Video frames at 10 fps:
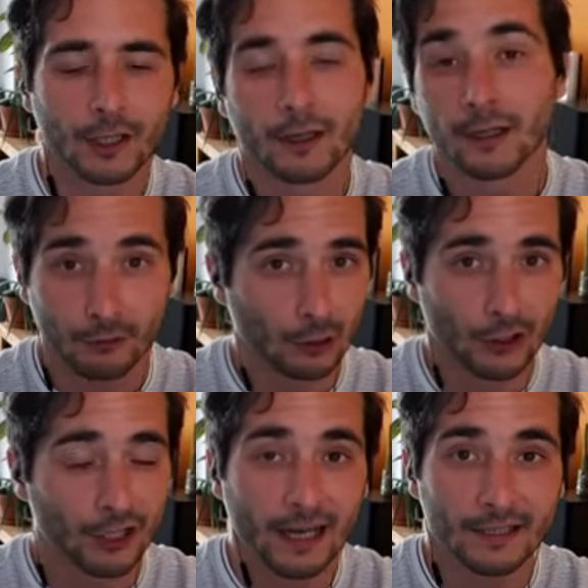If you
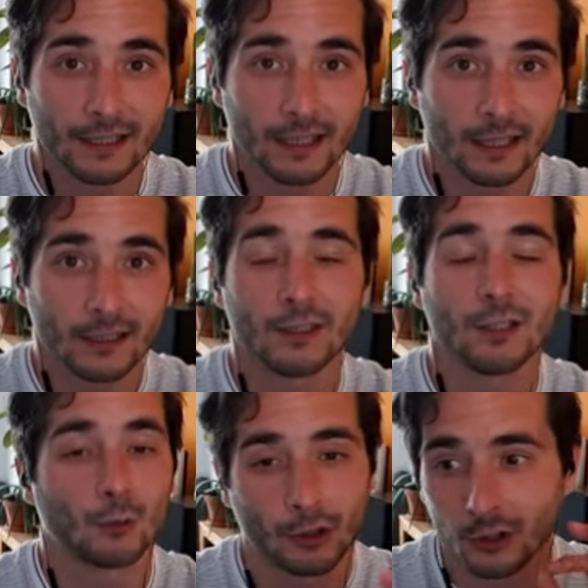learn it as a kid,
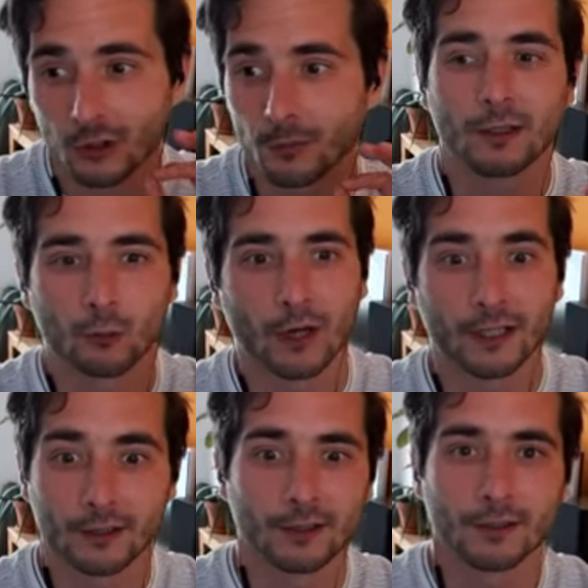you're going to be great
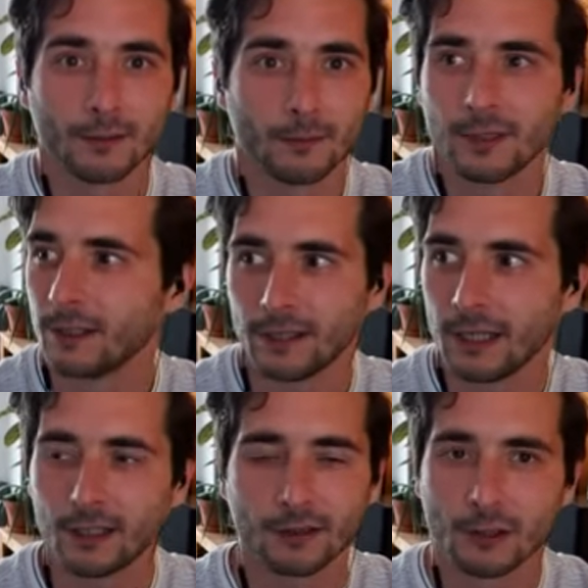
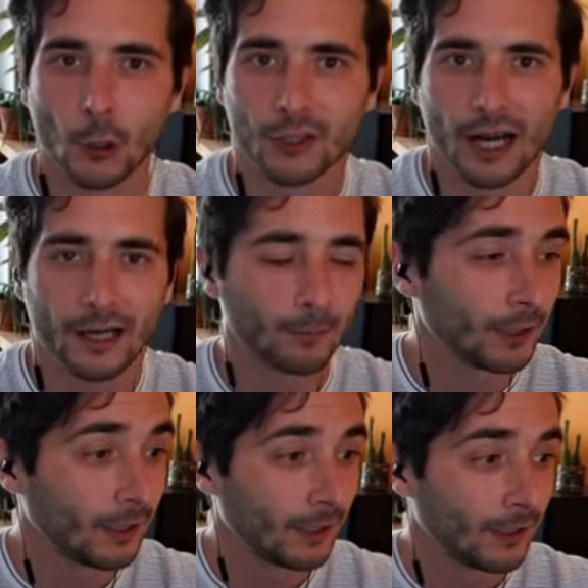in no time.
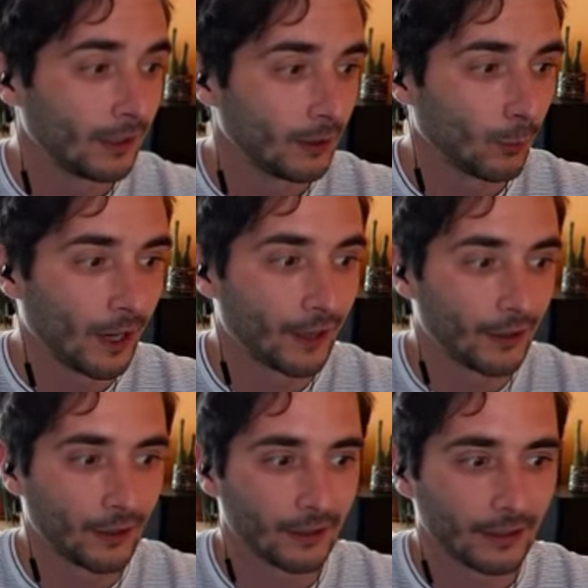
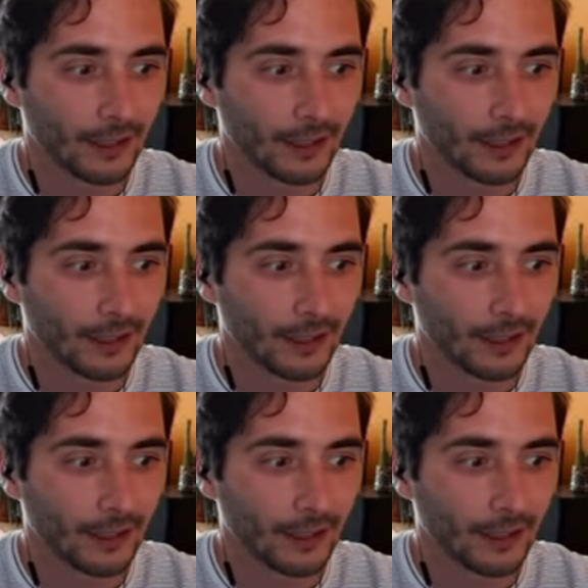Whether,